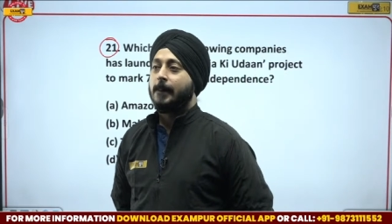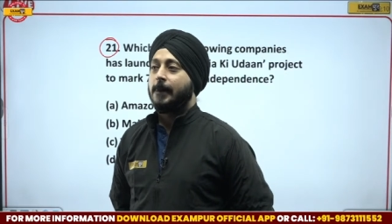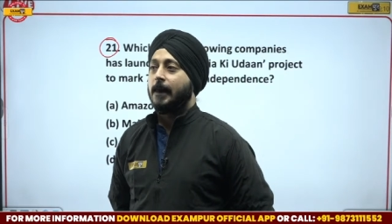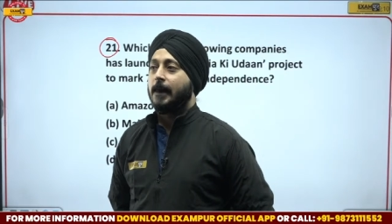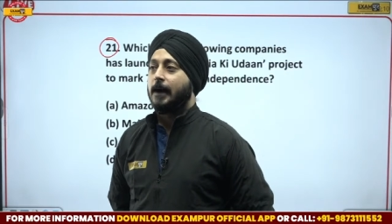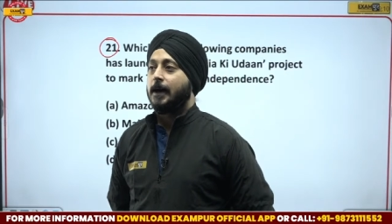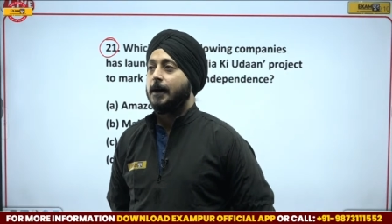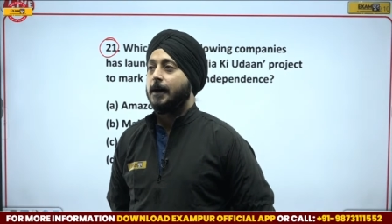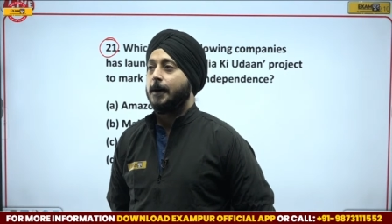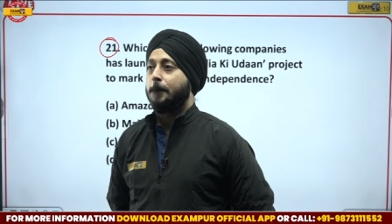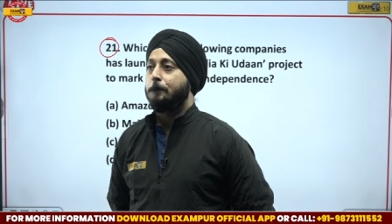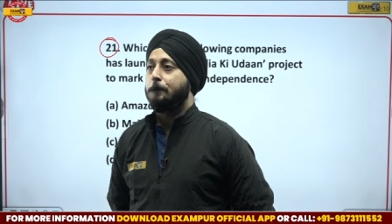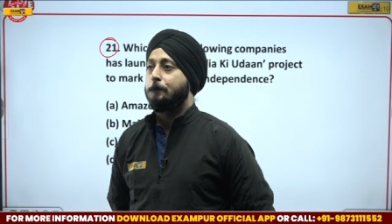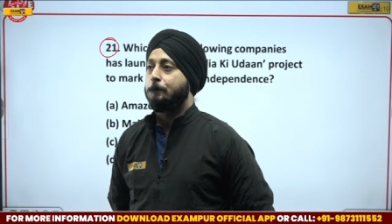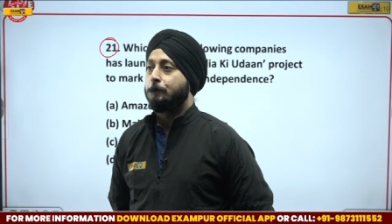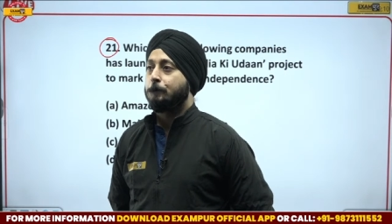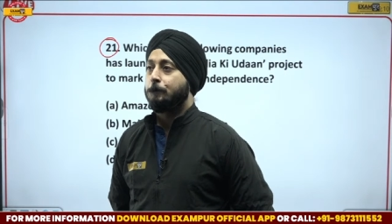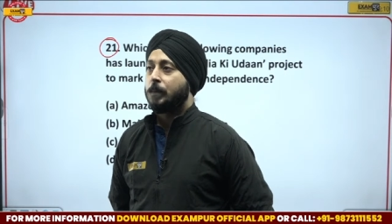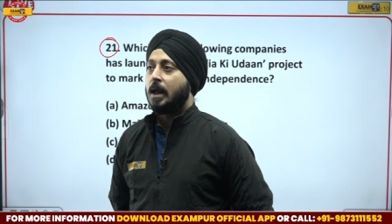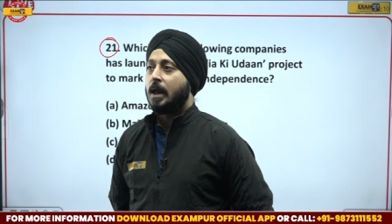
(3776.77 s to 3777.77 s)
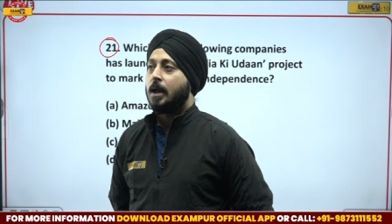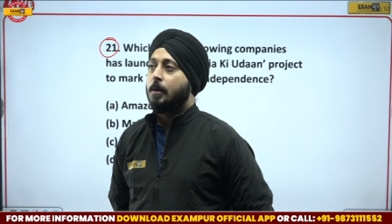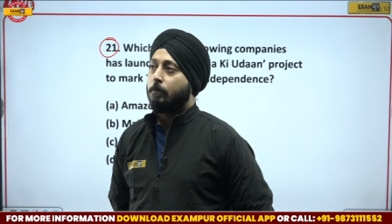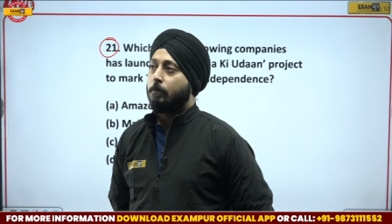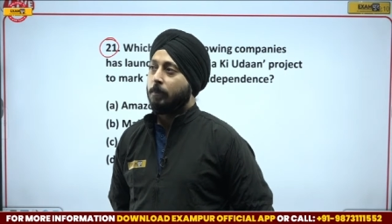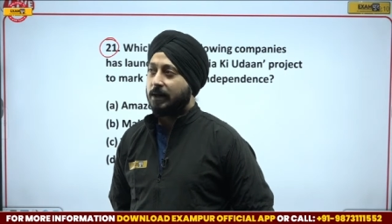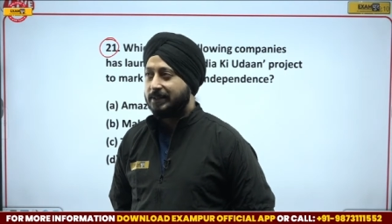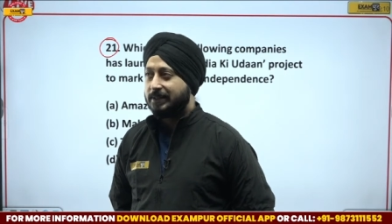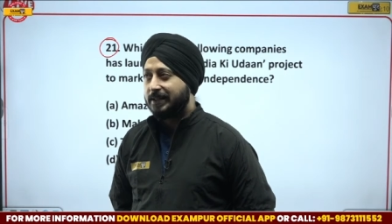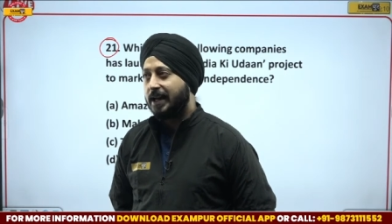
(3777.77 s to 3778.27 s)
Um,
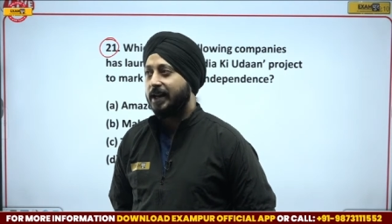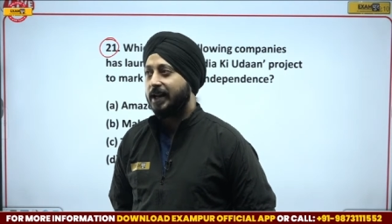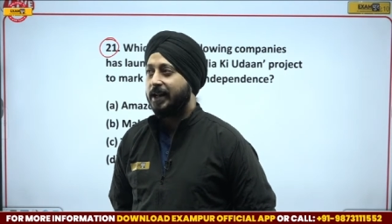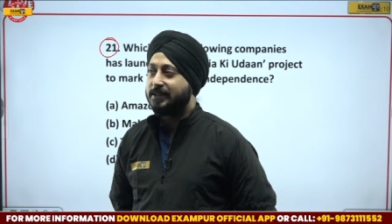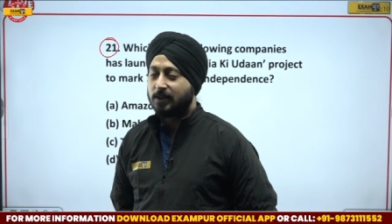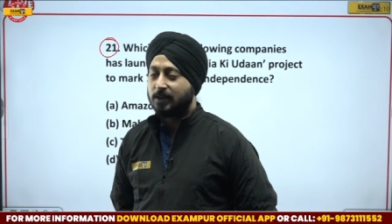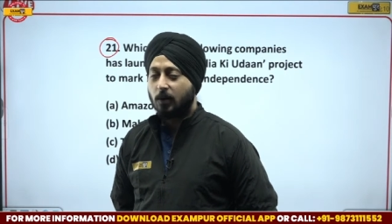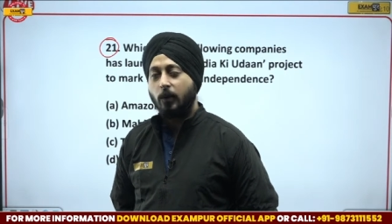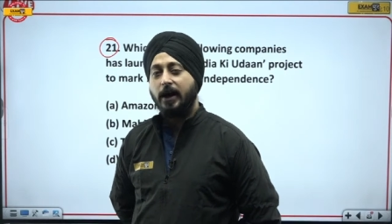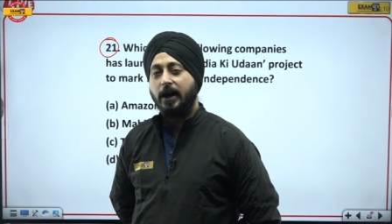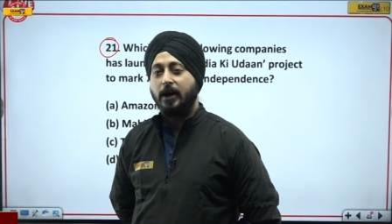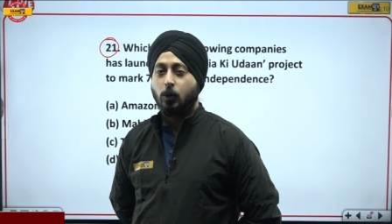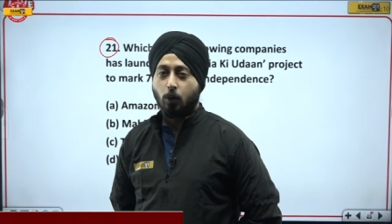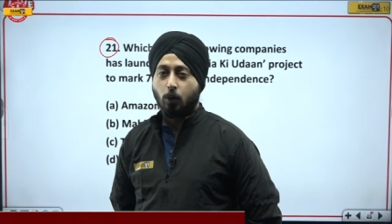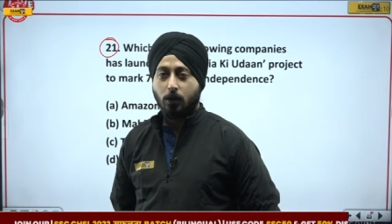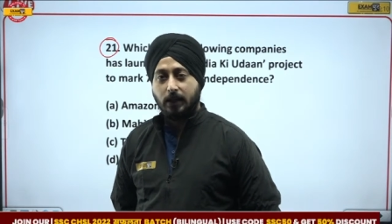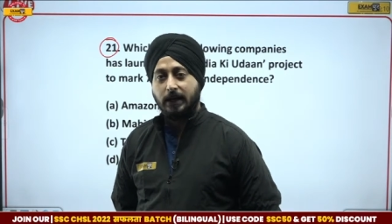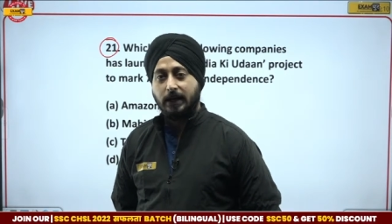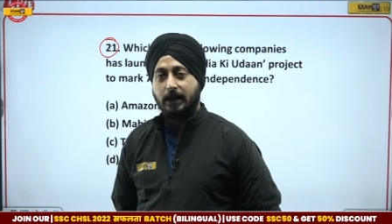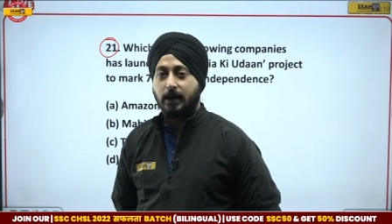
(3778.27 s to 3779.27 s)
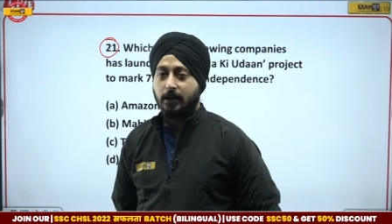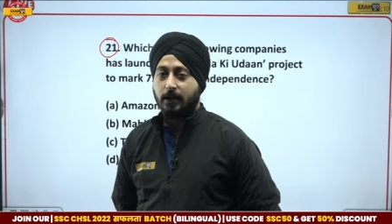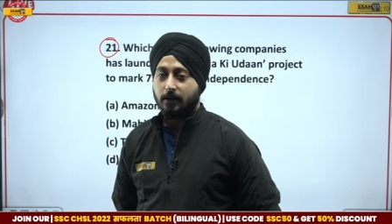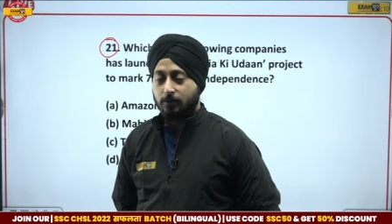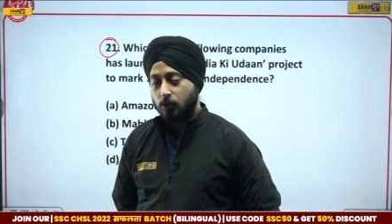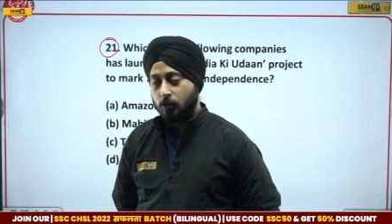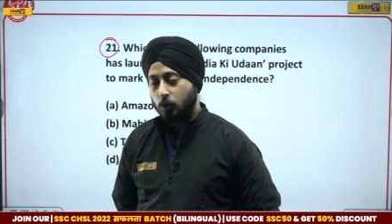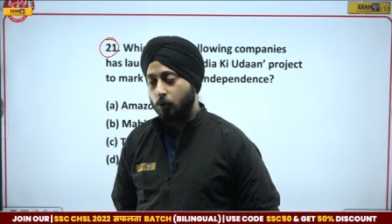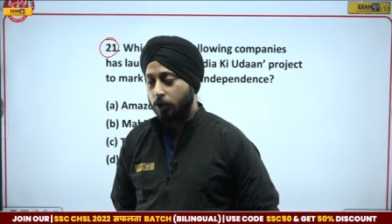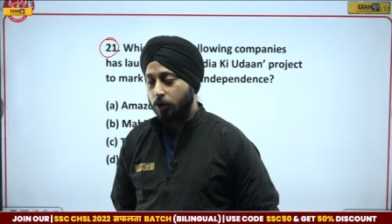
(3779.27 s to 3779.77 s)
but there is a way to uh,
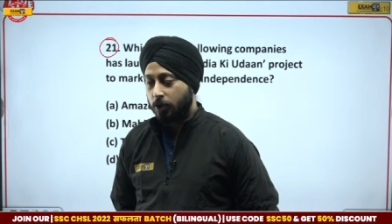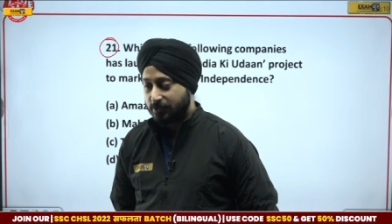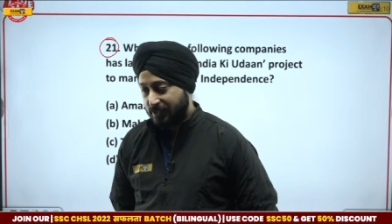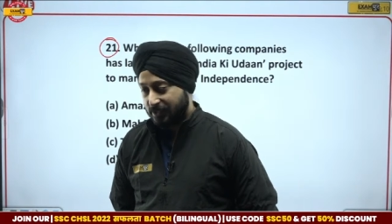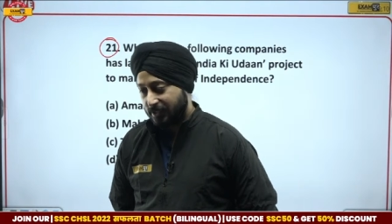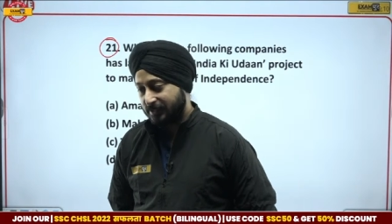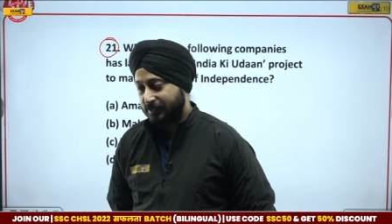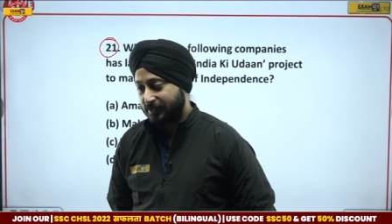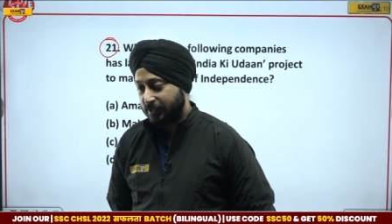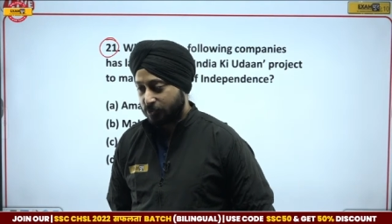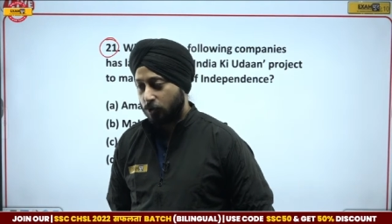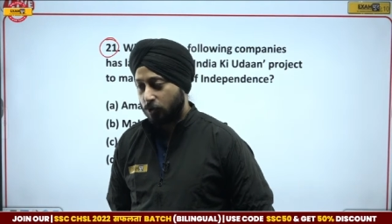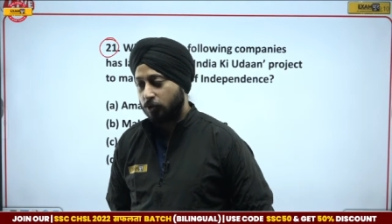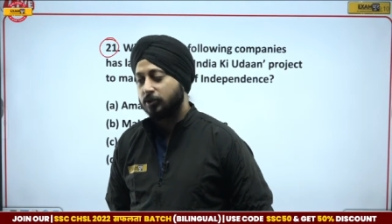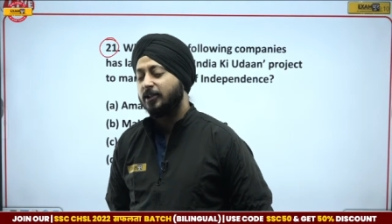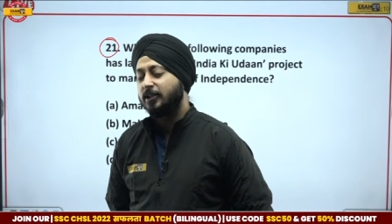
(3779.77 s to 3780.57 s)
do your GS section also.